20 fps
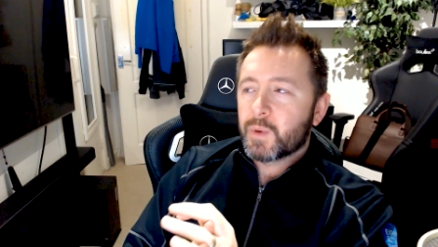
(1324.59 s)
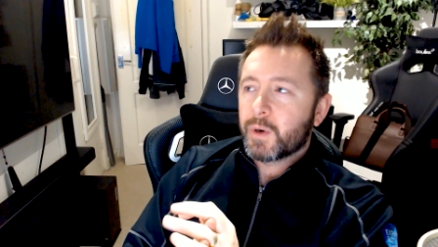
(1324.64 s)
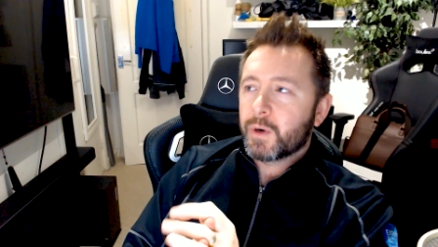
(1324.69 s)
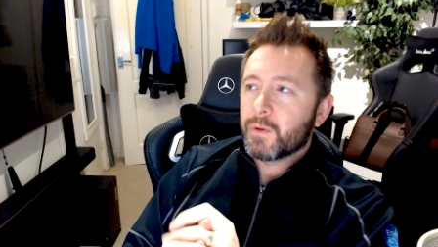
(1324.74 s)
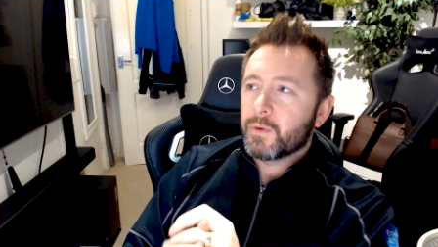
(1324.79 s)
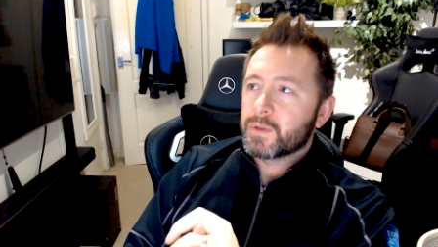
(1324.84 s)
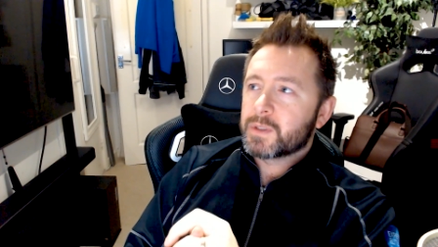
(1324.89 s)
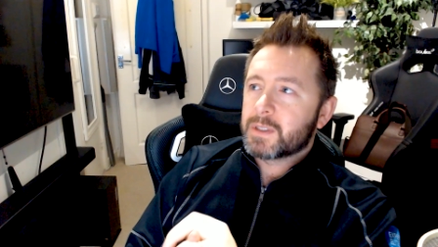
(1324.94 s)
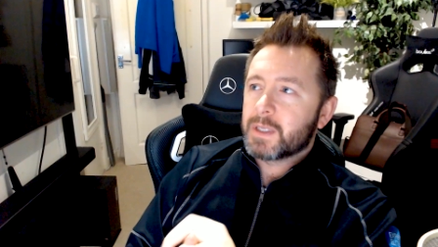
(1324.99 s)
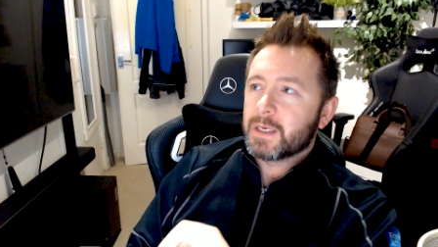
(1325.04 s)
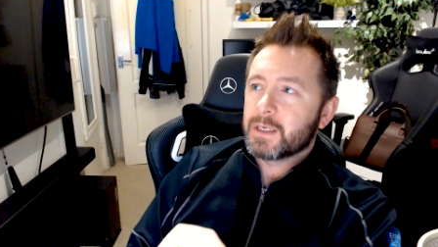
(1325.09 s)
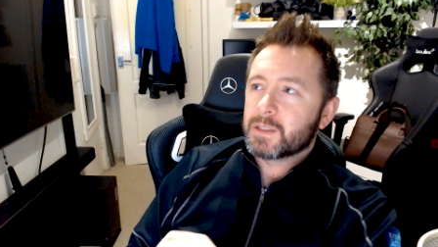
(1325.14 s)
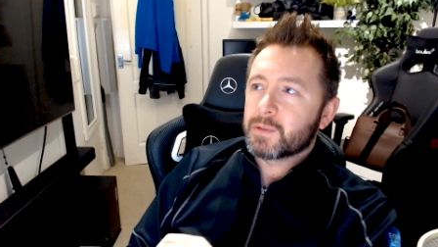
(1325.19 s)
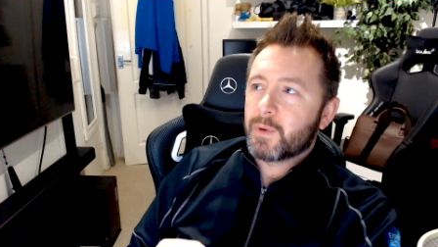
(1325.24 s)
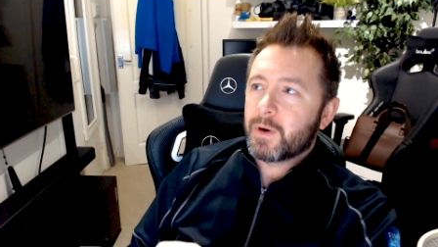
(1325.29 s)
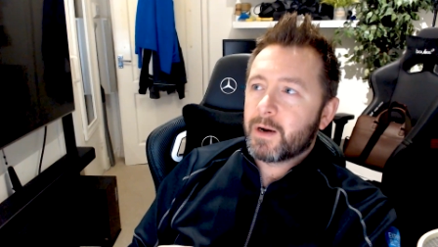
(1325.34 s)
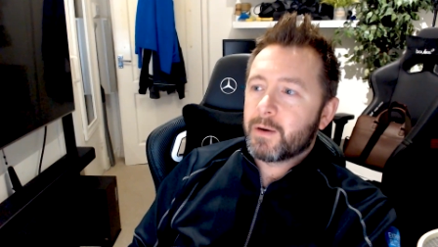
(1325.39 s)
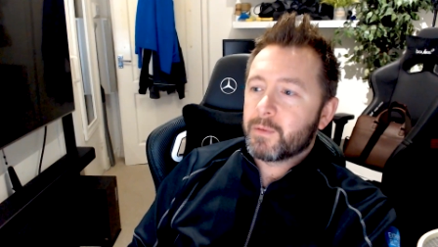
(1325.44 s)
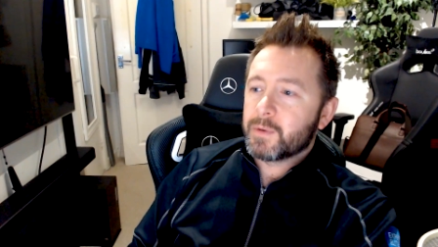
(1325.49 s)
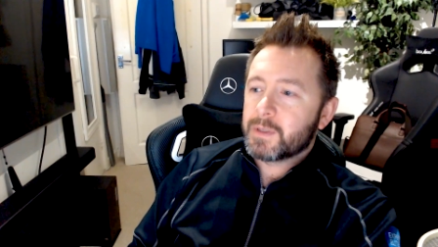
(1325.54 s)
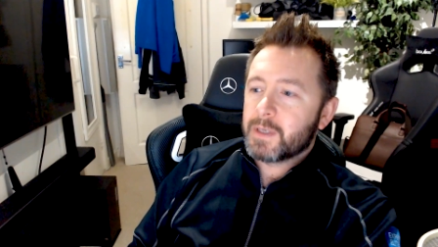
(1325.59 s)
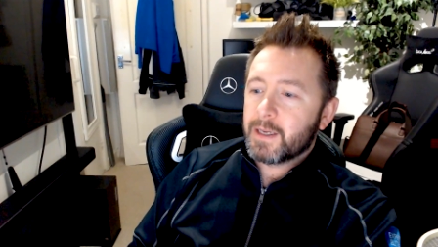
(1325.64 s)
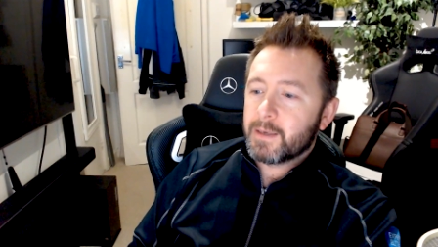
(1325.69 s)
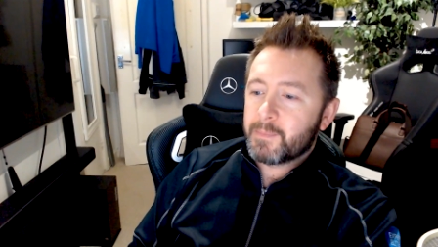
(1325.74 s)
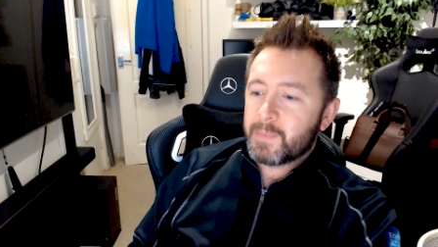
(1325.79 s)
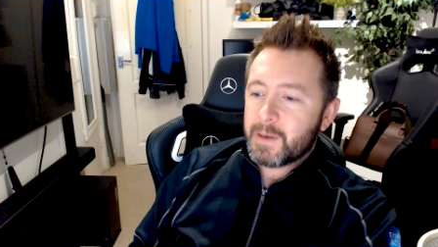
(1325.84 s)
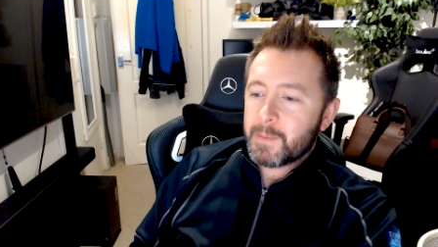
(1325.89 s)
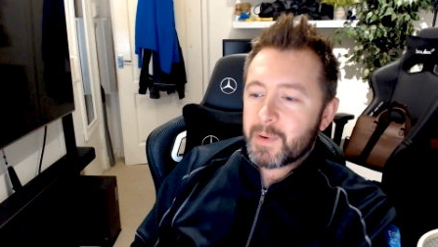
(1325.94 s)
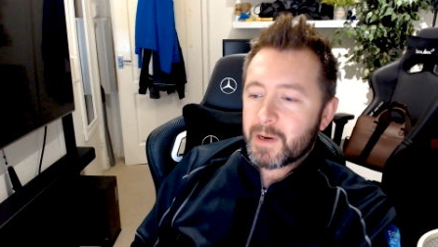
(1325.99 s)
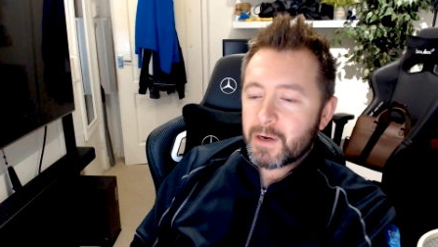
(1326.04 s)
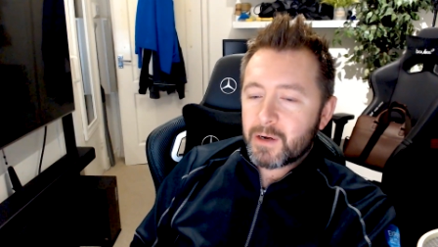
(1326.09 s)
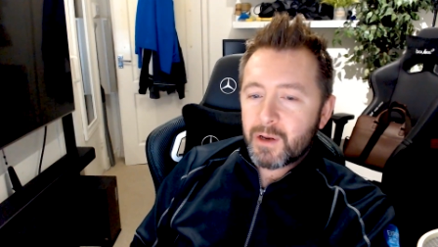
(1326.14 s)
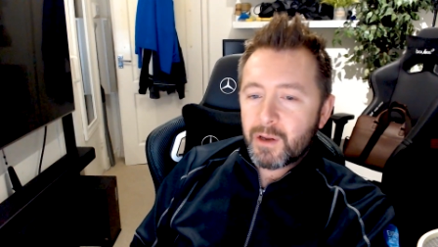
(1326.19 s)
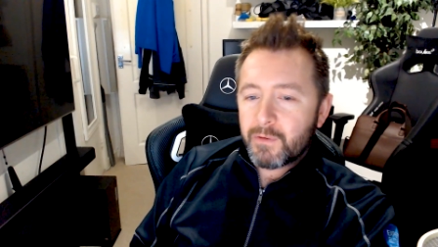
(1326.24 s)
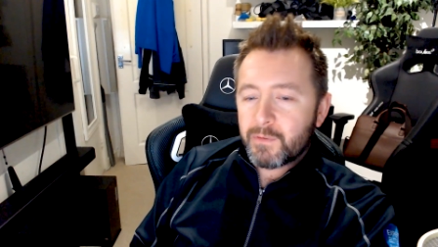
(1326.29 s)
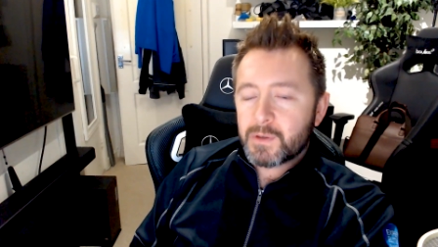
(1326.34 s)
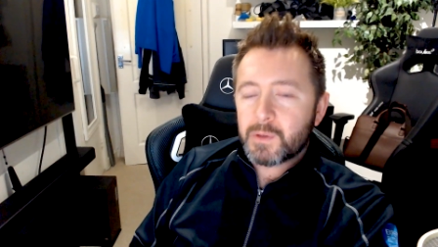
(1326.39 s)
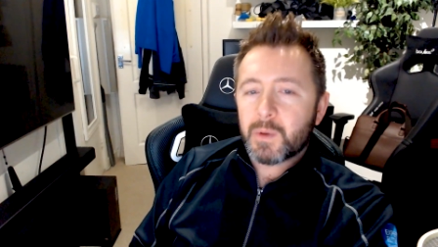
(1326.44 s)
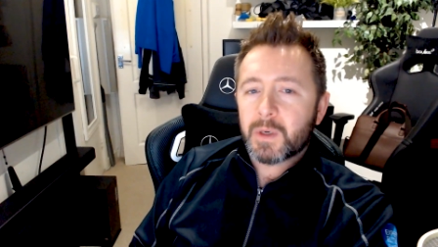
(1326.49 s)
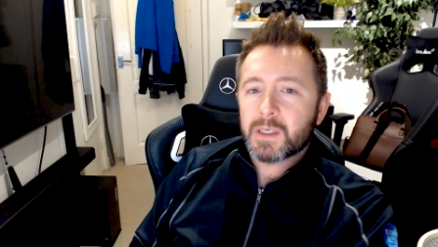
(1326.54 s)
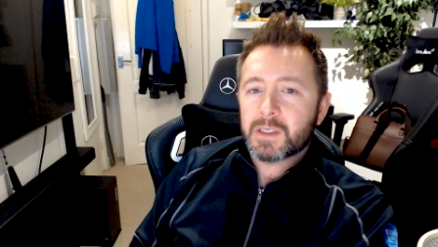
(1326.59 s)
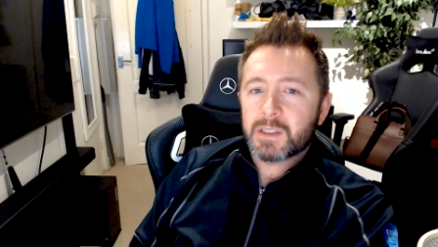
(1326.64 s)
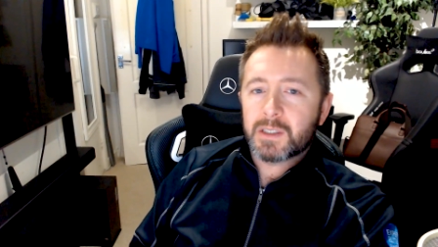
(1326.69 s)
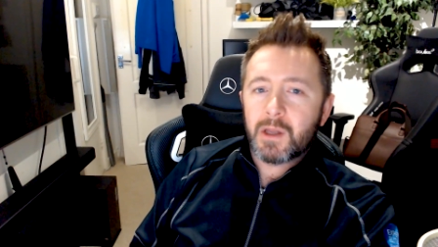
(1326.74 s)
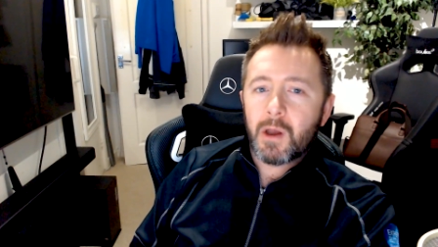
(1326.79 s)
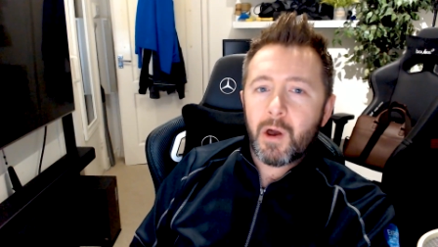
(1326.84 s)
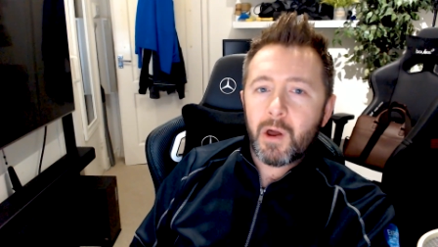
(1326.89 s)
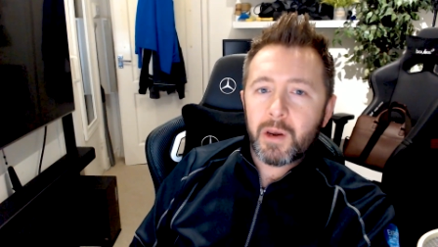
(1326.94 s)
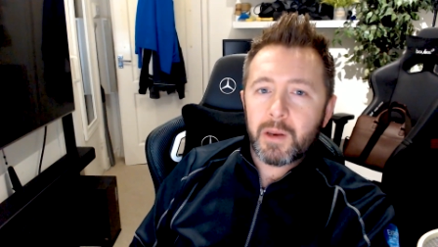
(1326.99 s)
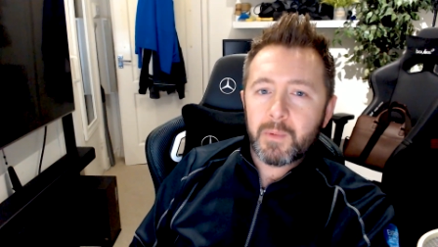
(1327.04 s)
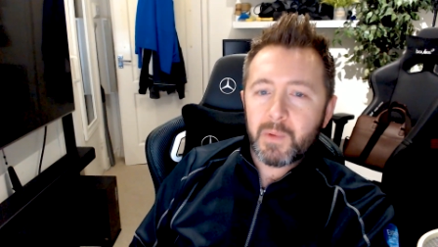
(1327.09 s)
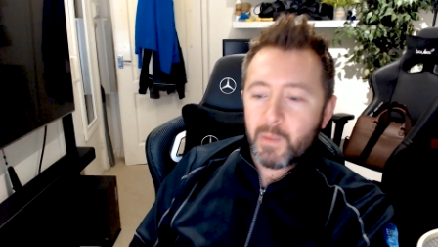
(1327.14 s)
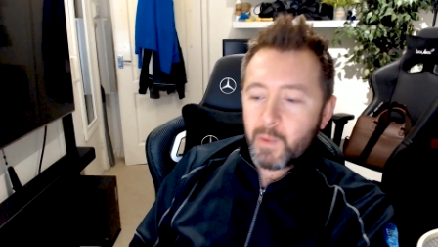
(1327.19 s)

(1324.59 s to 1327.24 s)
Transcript: one of those things where I would like be a bit nervous when I started,